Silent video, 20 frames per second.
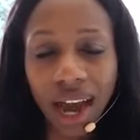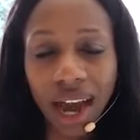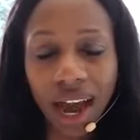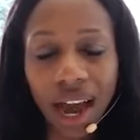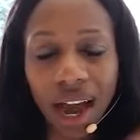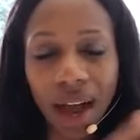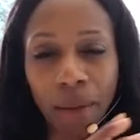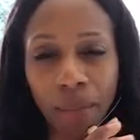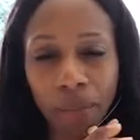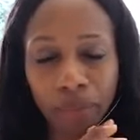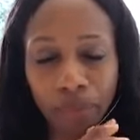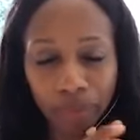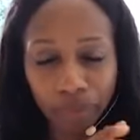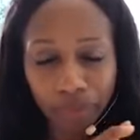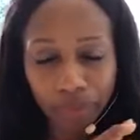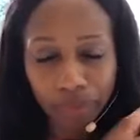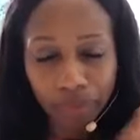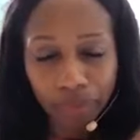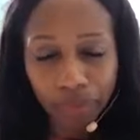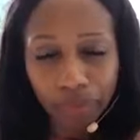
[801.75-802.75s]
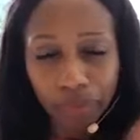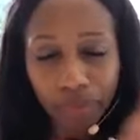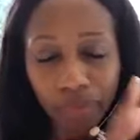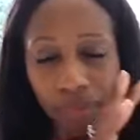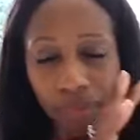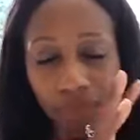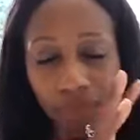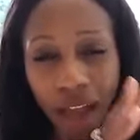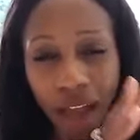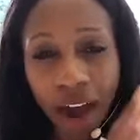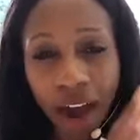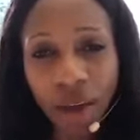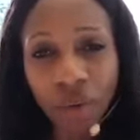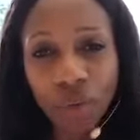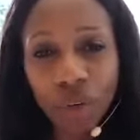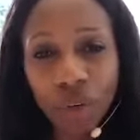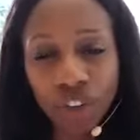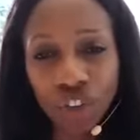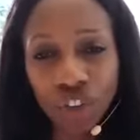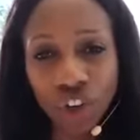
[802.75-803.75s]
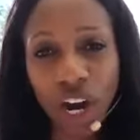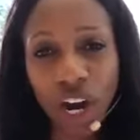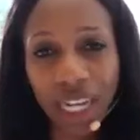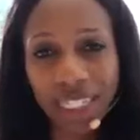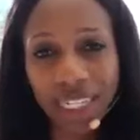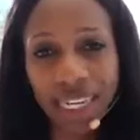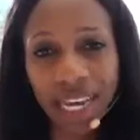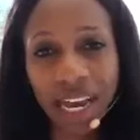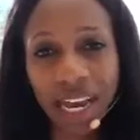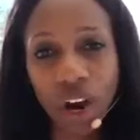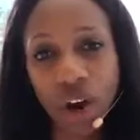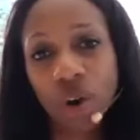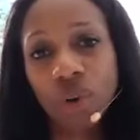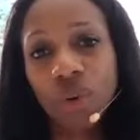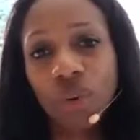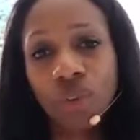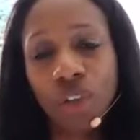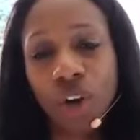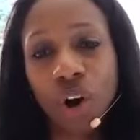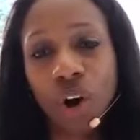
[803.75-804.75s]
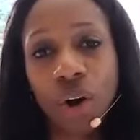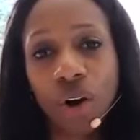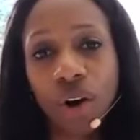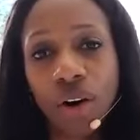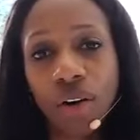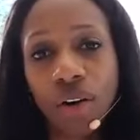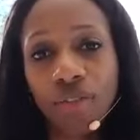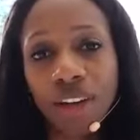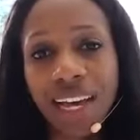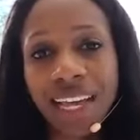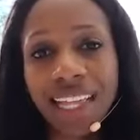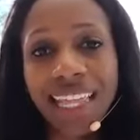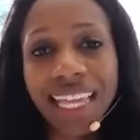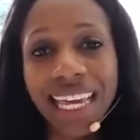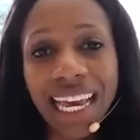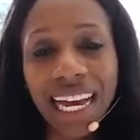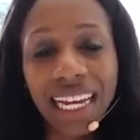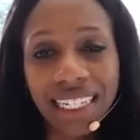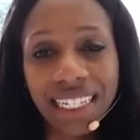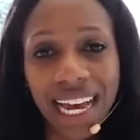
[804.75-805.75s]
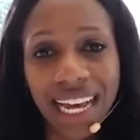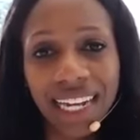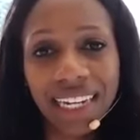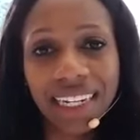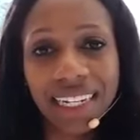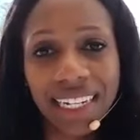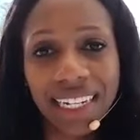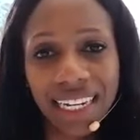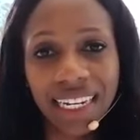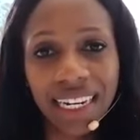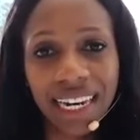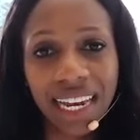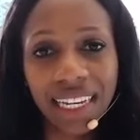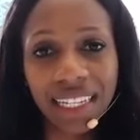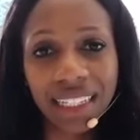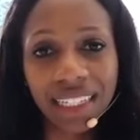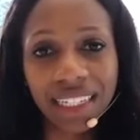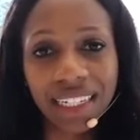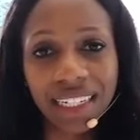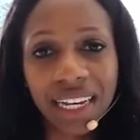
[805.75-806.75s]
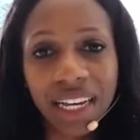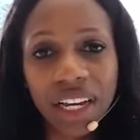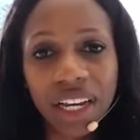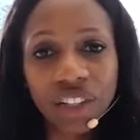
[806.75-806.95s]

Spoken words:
I would try to get hold of the attendee list.